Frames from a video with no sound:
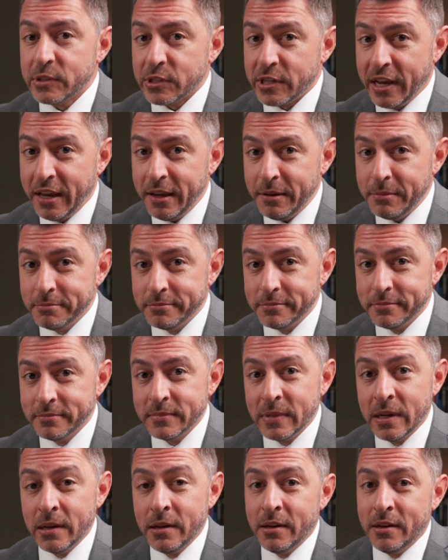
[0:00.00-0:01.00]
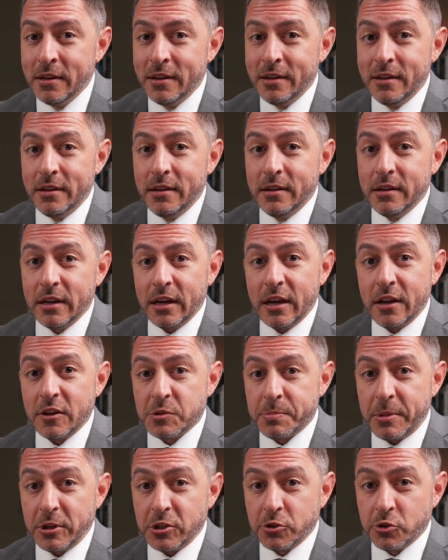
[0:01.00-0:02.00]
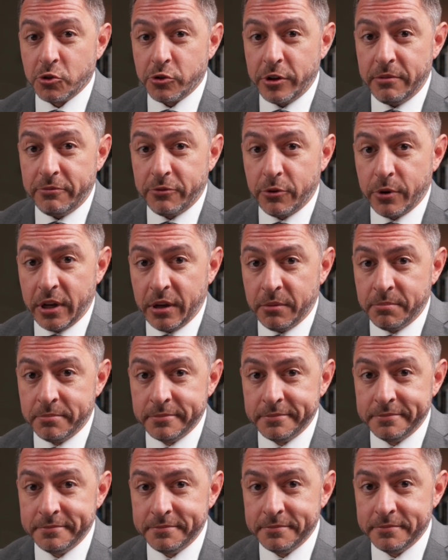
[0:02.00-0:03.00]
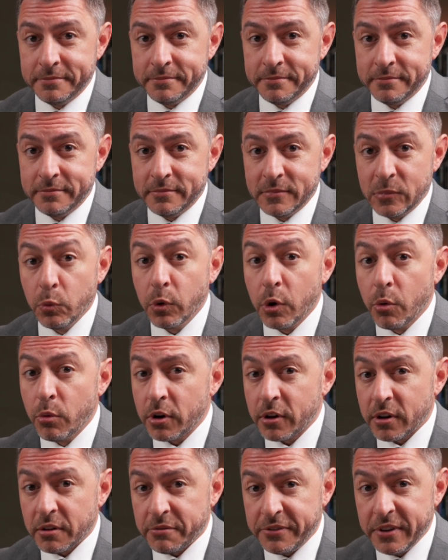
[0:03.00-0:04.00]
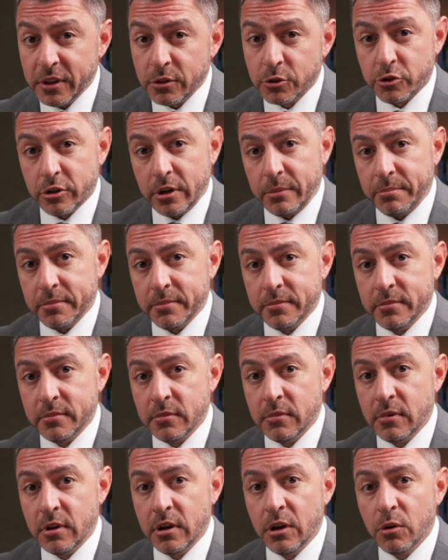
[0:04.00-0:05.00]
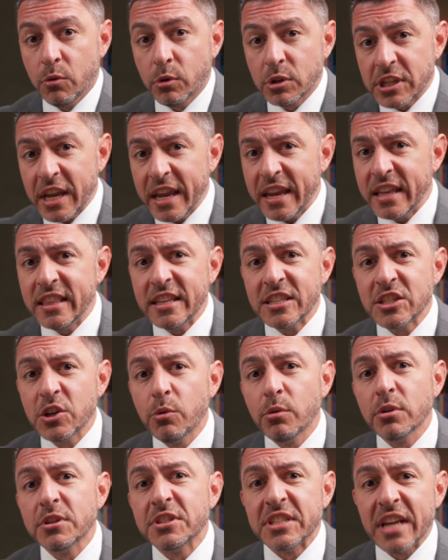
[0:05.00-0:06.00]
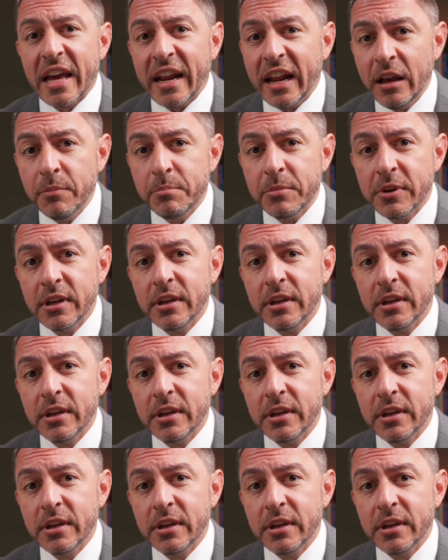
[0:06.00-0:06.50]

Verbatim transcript: Today, I got a special treat for you. We're going on a field trip. We're taking this whole setup